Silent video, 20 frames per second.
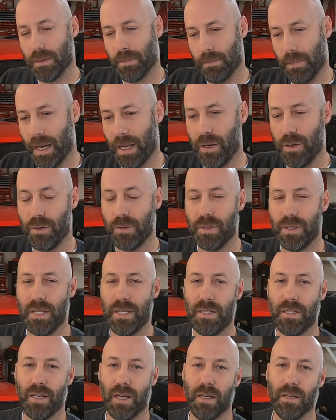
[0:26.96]
minute
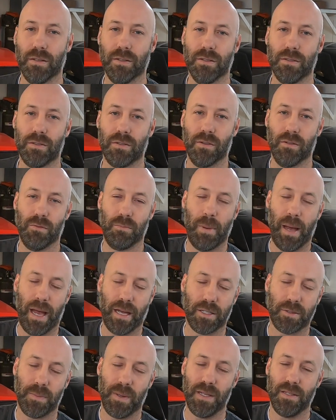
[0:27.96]
details of
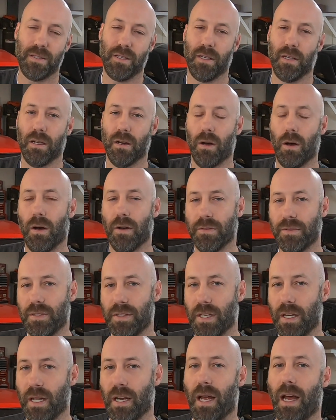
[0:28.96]
backspacing and
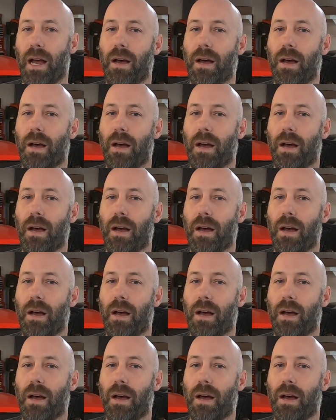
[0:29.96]
offset.